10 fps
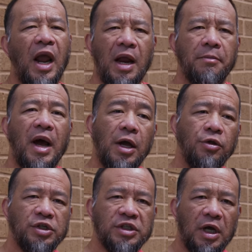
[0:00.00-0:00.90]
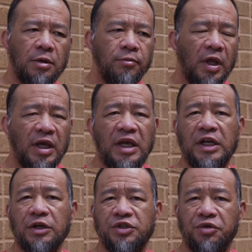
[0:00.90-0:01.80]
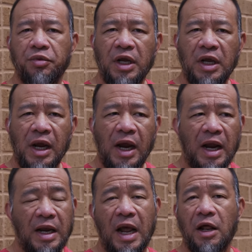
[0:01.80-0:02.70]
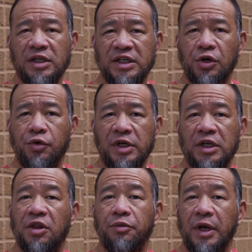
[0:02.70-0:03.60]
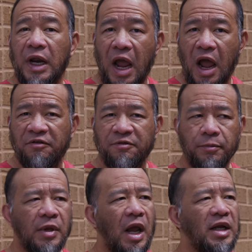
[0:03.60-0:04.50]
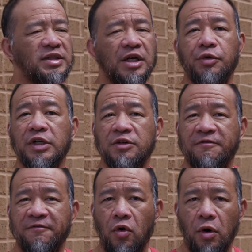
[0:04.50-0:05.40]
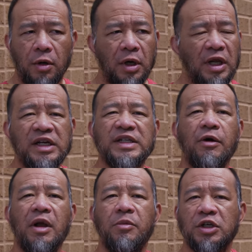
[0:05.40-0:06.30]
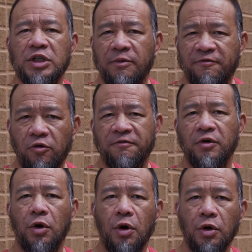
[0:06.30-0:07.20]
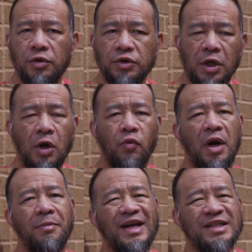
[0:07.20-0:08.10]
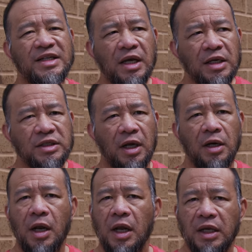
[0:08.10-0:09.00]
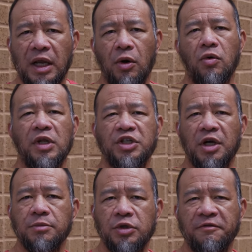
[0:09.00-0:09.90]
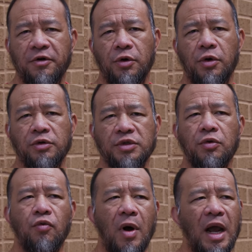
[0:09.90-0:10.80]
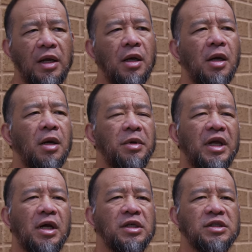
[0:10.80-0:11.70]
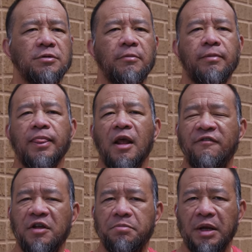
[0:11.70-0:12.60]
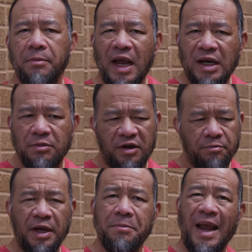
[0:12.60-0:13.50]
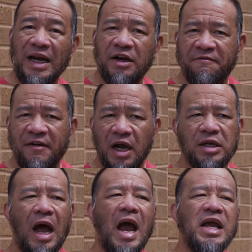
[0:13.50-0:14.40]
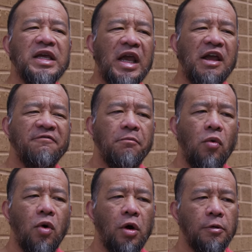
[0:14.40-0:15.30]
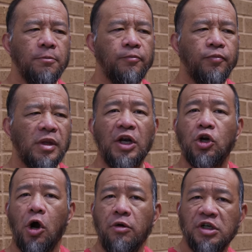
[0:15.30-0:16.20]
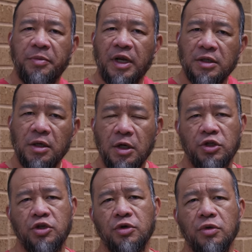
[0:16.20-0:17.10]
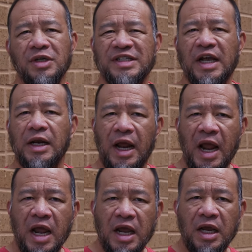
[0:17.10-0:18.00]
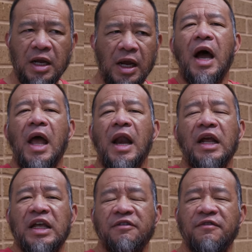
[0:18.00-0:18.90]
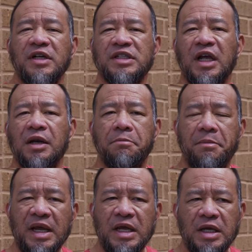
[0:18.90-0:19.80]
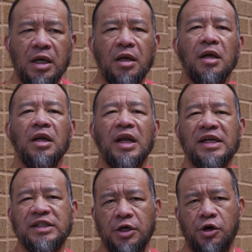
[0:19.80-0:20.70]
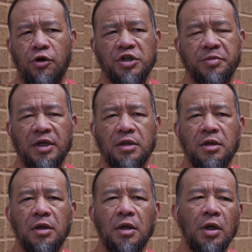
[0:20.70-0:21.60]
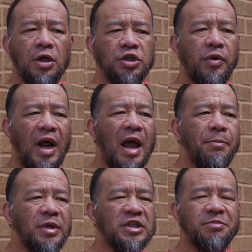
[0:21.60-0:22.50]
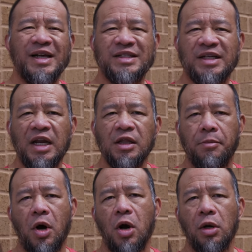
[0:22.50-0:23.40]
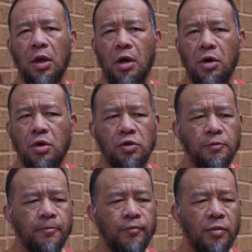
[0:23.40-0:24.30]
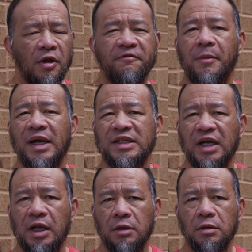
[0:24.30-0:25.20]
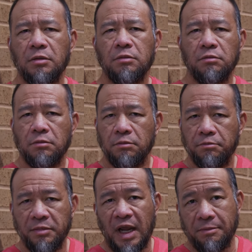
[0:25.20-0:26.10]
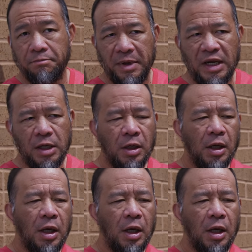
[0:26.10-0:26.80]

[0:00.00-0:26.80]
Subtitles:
And my other son, he clears 3, and now let's increase it to 3.5. And let's increase it to 4. He's now able to jump 4-foot hurdles when my second son can only jump 2-foot hurdles. Why? Because of the Pygmalion effect. I gave more encouragement to son A and I give son B less encouragement. So what happens is by setting the bar low for my son named B,